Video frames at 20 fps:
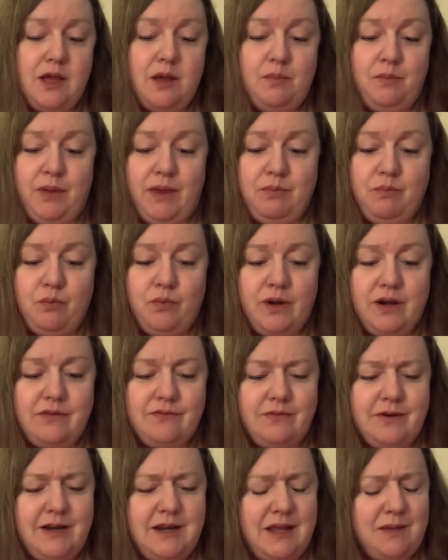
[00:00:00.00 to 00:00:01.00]
Pip would
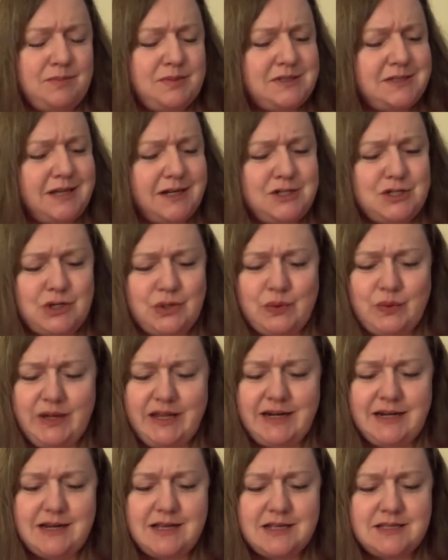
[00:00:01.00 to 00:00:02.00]
have nipped such a
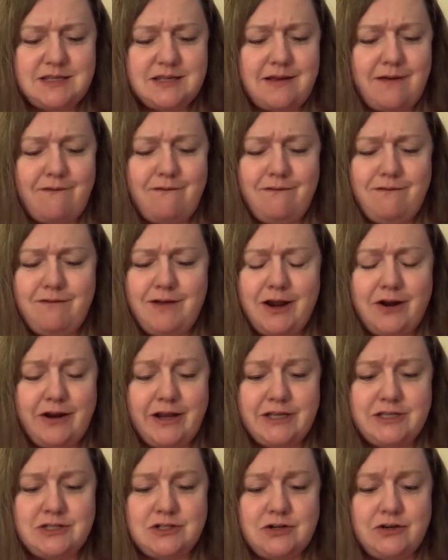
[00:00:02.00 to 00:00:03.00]
weakness
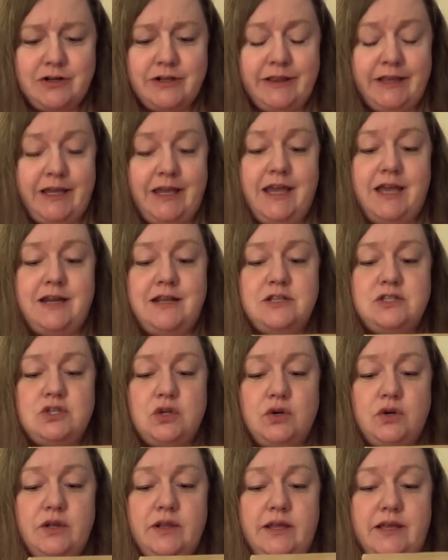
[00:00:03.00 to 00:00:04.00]
very sternly in its
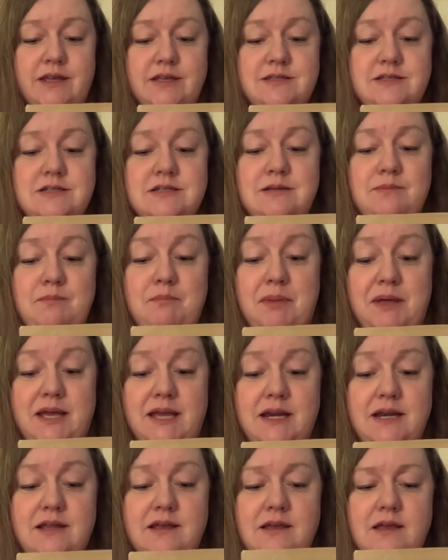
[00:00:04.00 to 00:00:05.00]
earliest
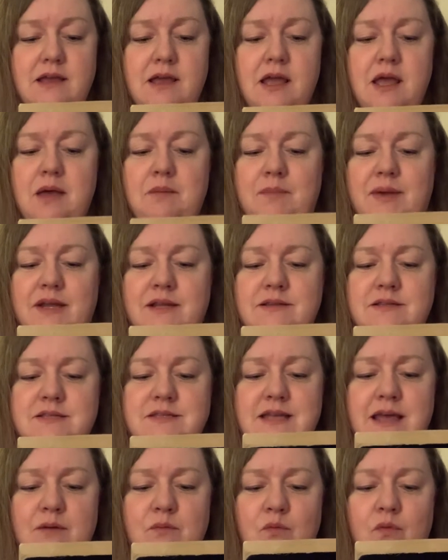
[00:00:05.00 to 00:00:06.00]
bud. But in
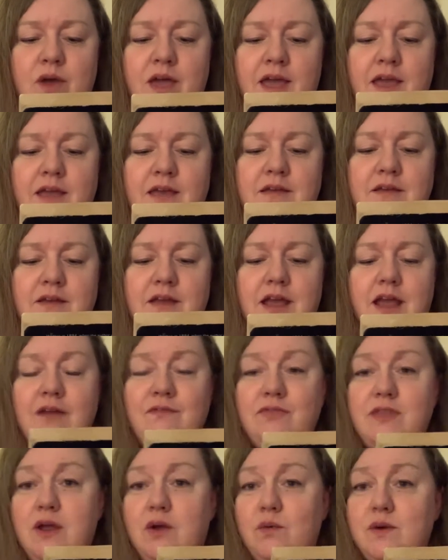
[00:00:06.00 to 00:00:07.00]
some way,
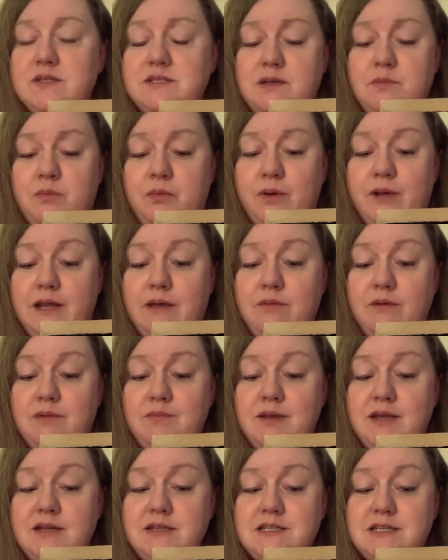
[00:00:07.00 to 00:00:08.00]
if there was a pretty
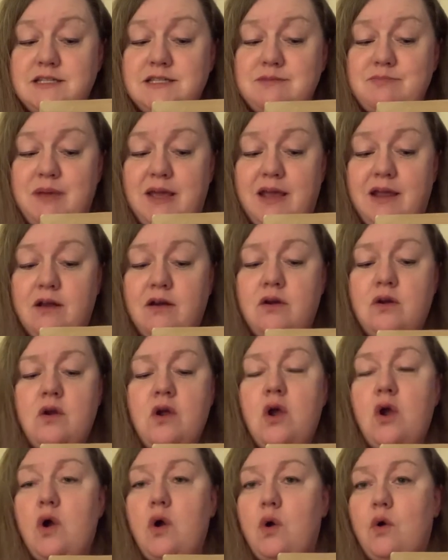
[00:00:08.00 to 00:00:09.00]
ribbon to spare
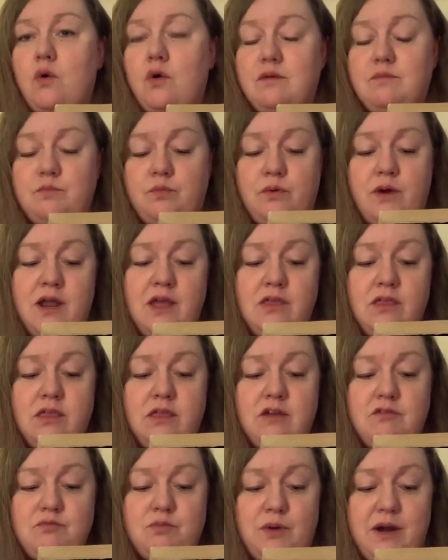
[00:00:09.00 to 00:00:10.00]
or a breath
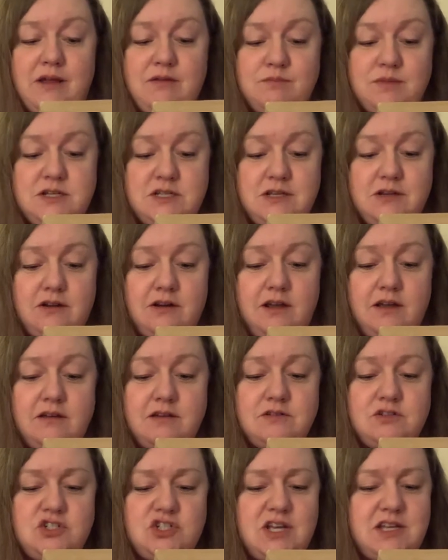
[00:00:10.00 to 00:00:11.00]
of bright
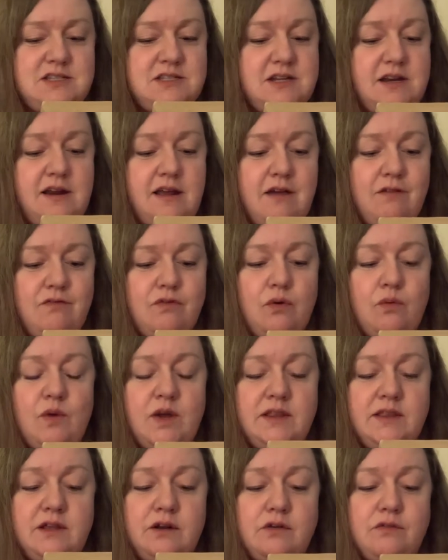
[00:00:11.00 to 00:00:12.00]
material just enough for
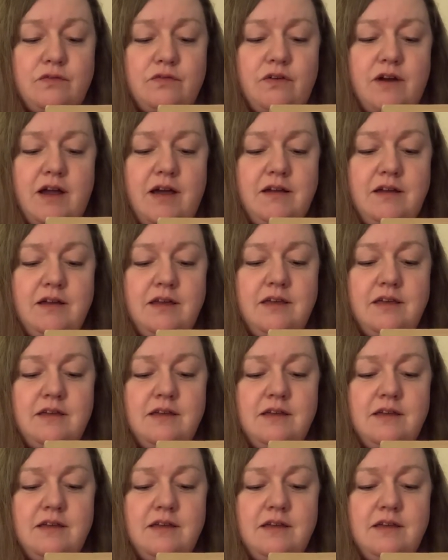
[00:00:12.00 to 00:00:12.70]
one little frock,